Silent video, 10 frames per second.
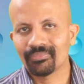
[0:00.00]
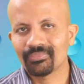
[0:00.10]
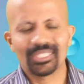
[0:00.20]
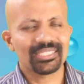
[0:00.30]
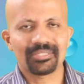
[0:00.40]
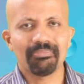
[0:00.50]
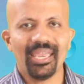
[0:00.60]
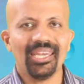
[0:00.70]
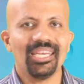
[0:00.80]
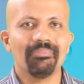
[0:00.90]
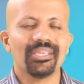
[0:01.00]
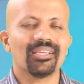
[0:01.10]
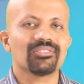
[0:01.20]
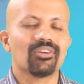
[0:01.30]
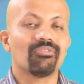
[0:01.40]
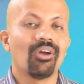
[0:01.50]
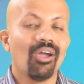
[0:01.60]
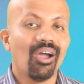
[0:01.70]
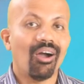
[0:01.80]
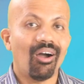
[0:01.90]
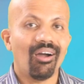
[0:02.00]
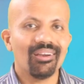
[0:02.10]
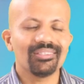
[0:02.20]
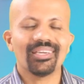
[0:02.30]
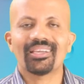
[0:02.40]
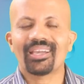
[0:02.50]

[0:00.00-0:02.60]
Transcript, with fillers: This is mainly because of all the